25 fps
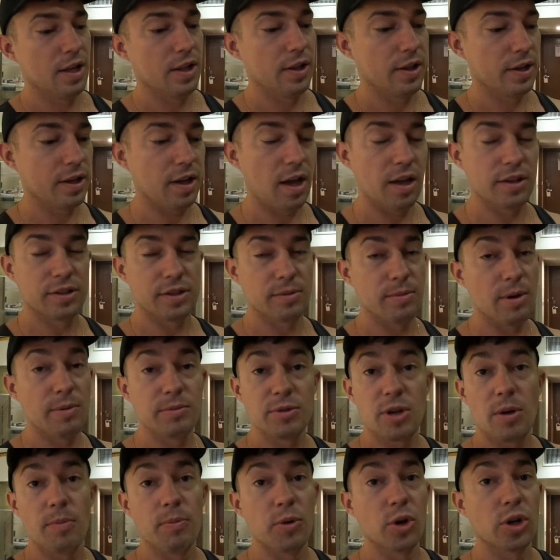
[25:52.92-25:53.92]
Like
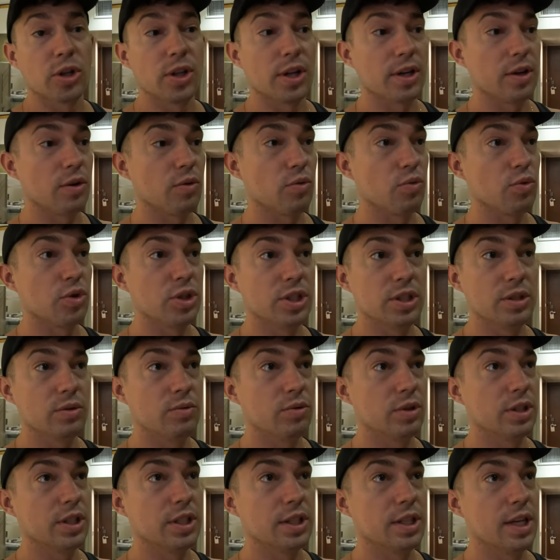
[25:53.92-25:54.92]
sometimes I'll book like a really
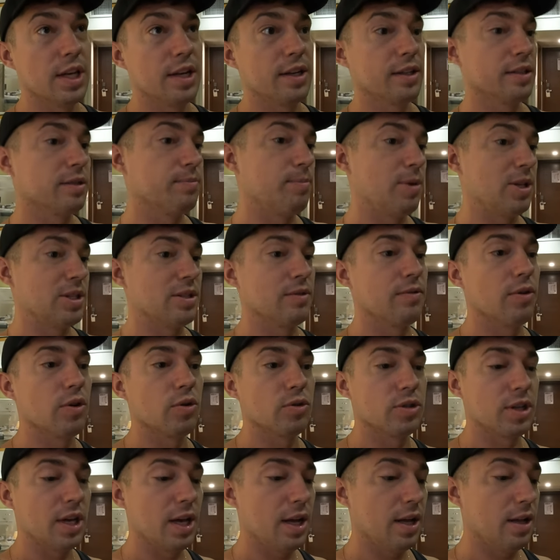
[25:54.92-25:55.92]
really inexpensive
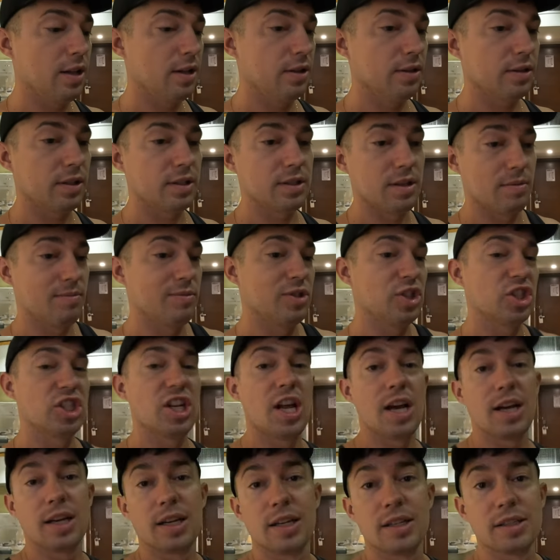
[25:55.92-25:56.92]
hotel because I'm just
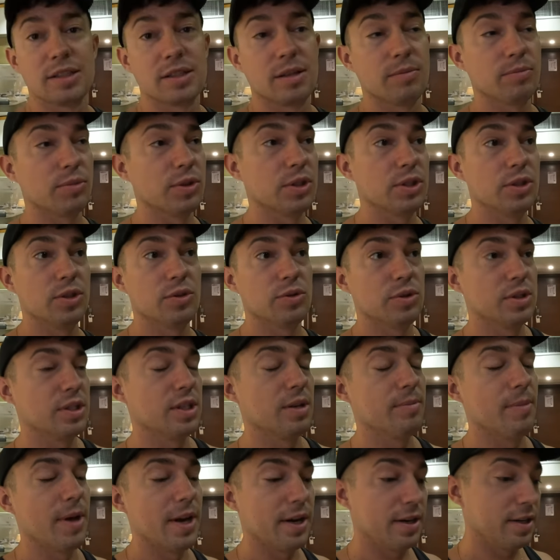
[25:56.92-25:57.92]
not going to simply use the
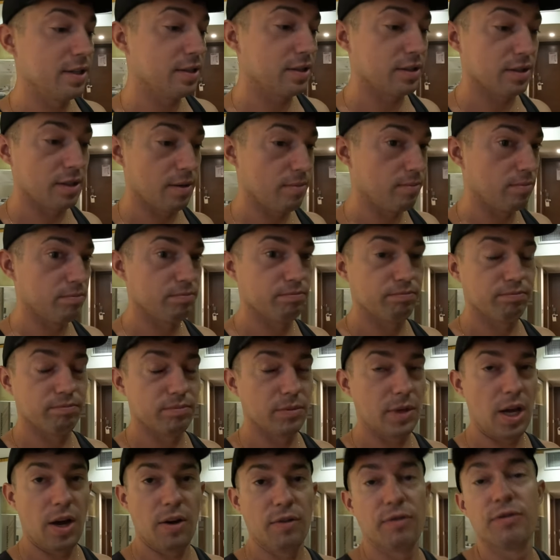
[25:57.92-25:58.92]
amenities because I'm
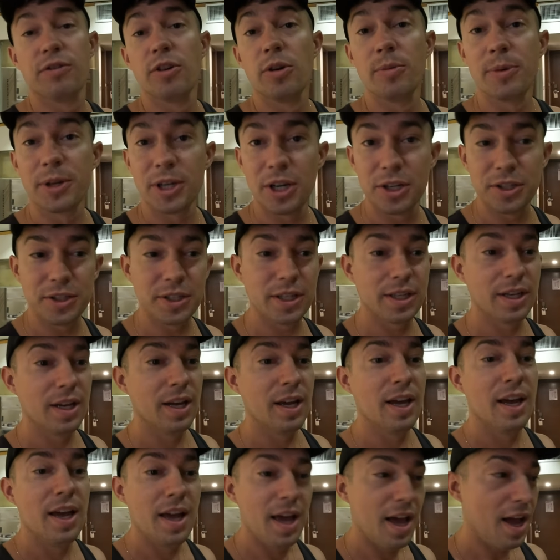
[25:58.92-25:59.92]
out filming all day,
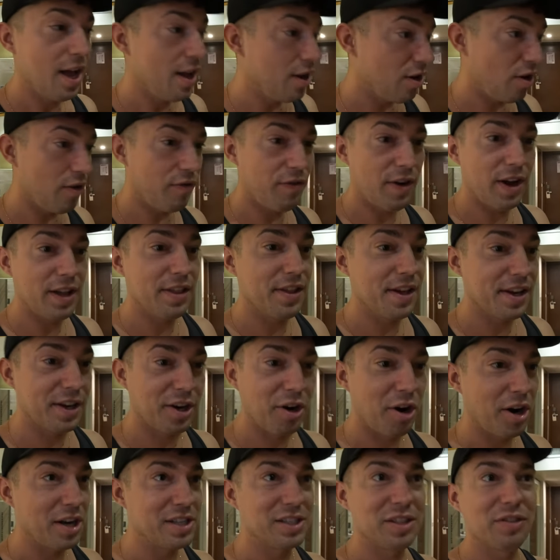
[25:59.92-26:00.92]
and I'll find like
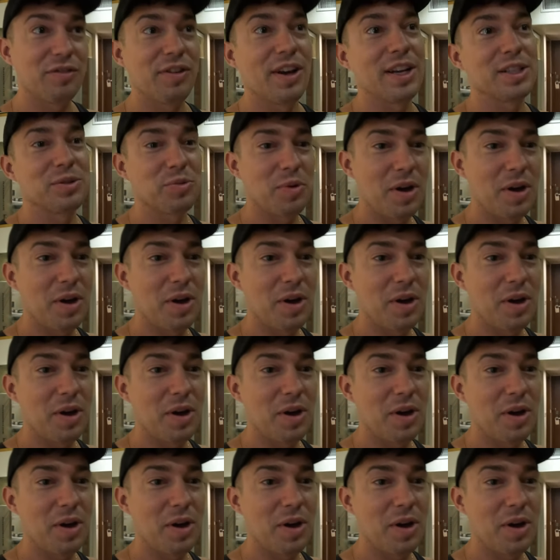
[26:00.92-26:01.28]
crazy fast